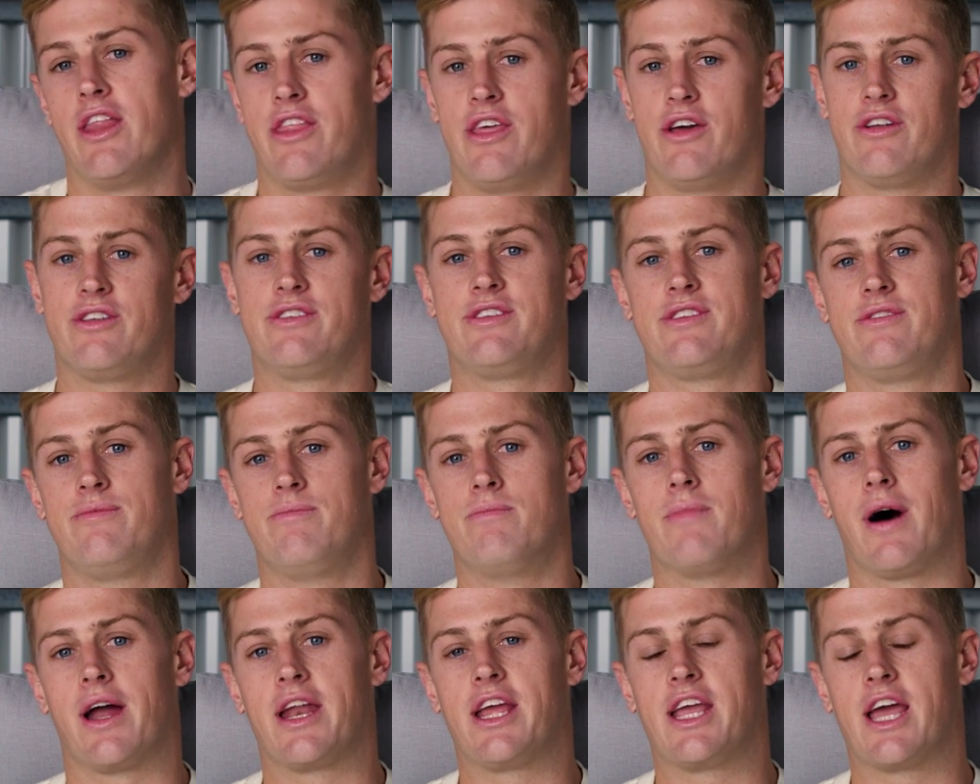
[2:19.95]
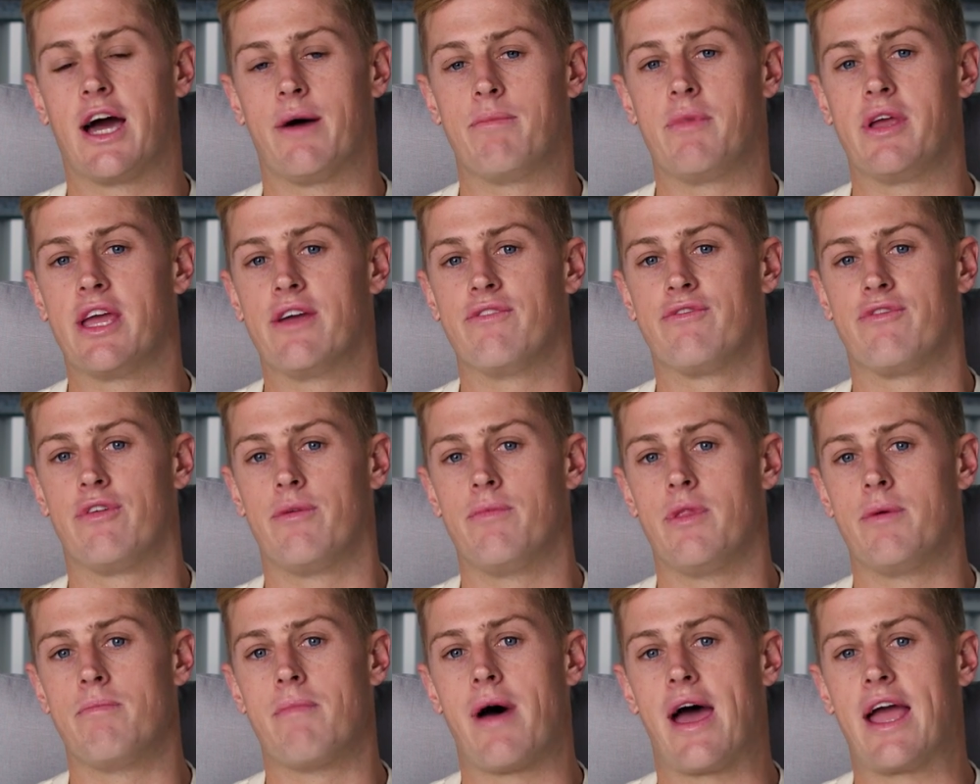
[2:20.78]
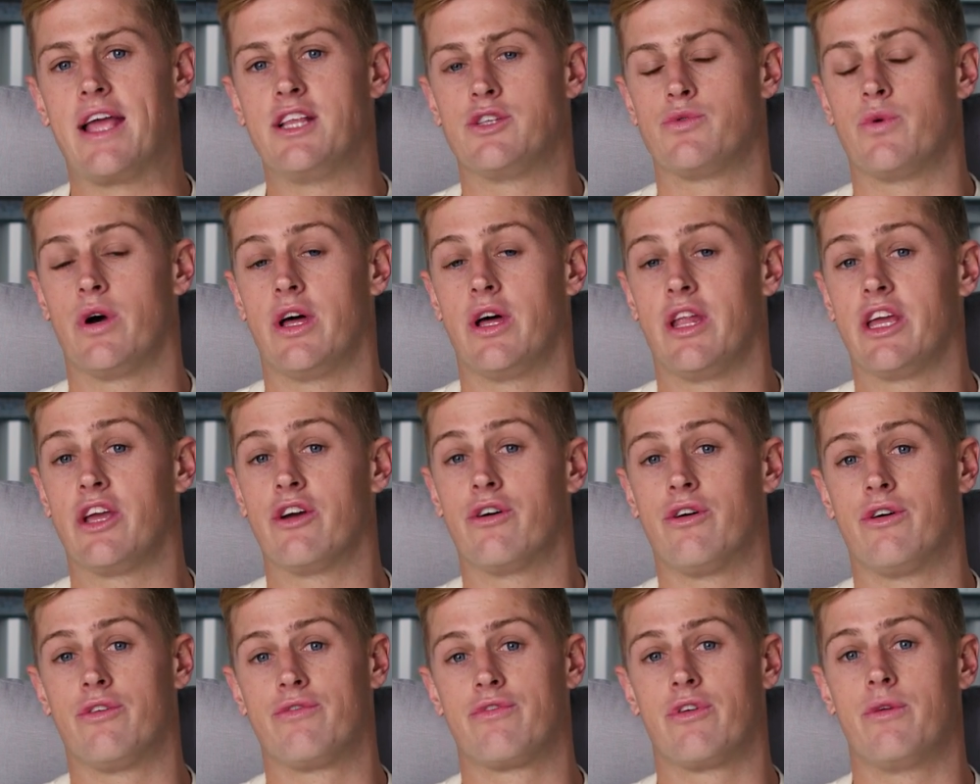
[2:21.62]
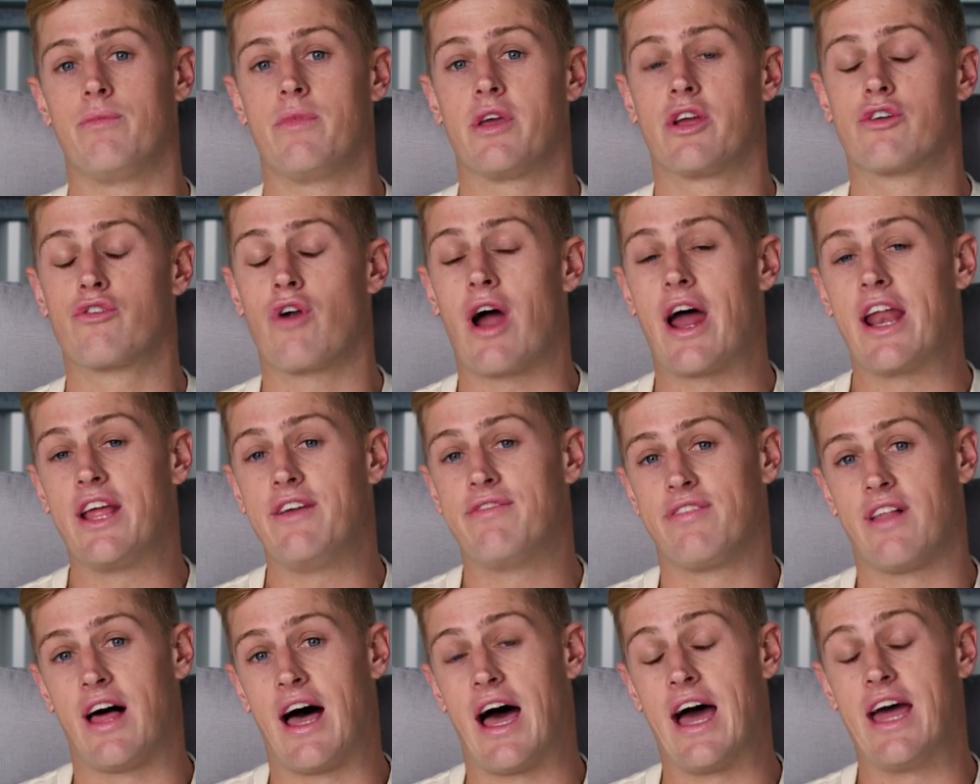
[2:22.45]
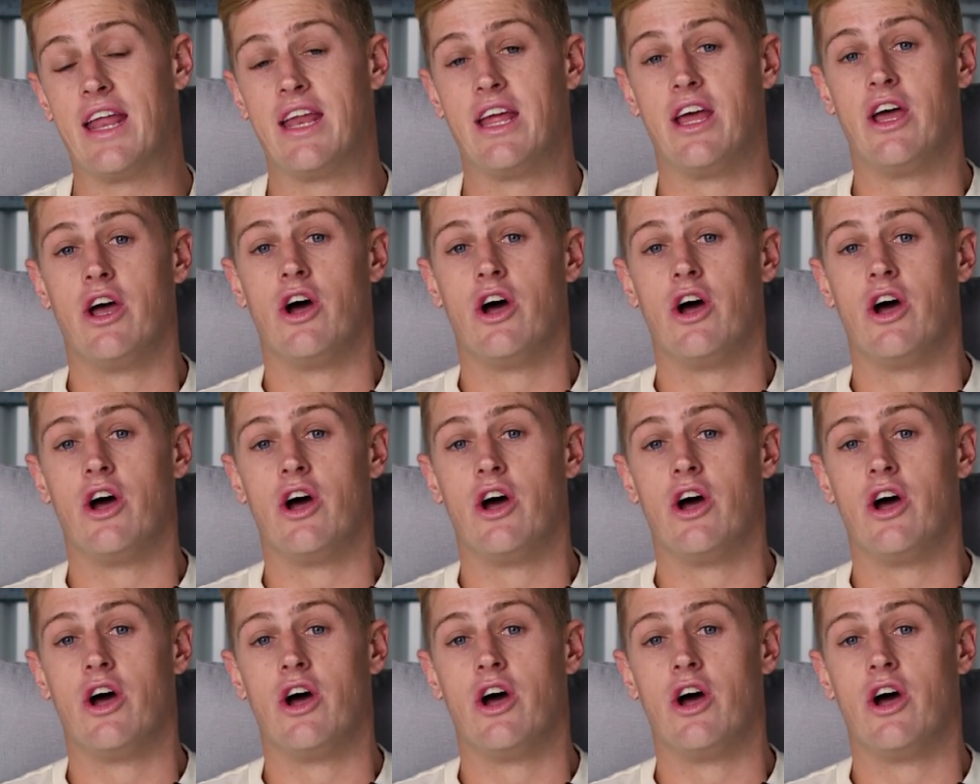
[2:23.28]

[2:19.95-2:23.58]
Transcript: the money coming in from the main dwelling or from the granny flat.